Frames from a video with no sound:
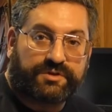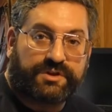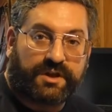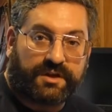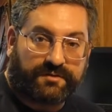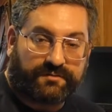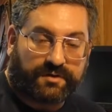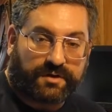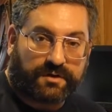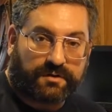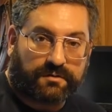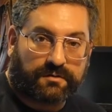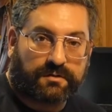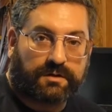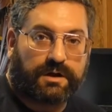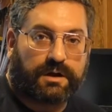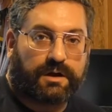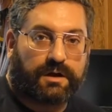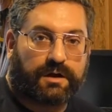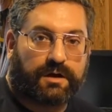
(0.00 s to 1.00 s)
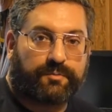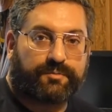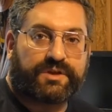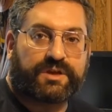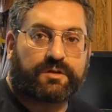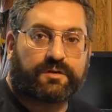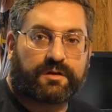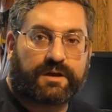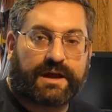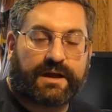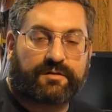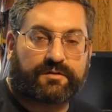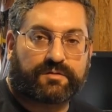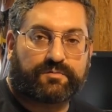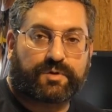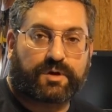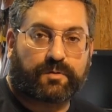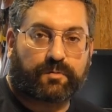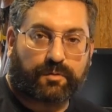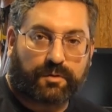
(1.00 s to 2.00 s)
Dave here. I'm here out in
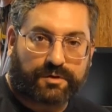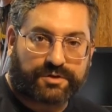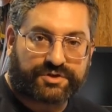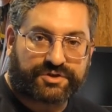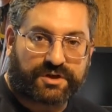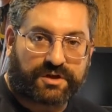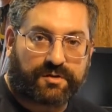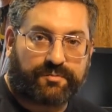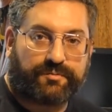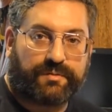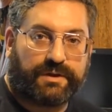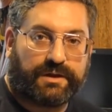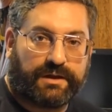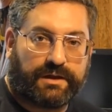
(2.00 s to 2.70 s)
my workshop,